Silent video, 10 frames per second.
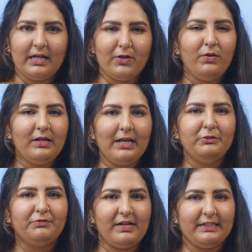Google
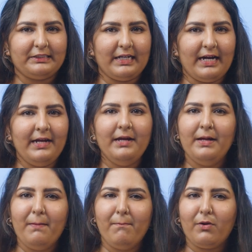Cloud's Vertex AI
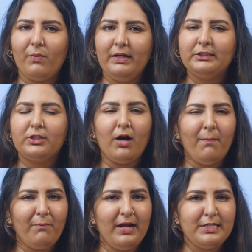provides a
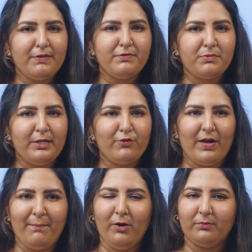comprehensive suite of
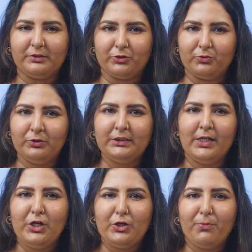MLOps tools
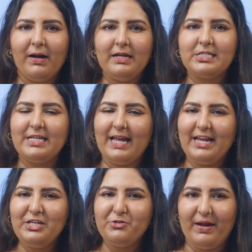to manage the
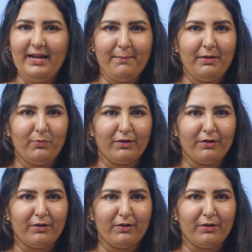end-to-end ML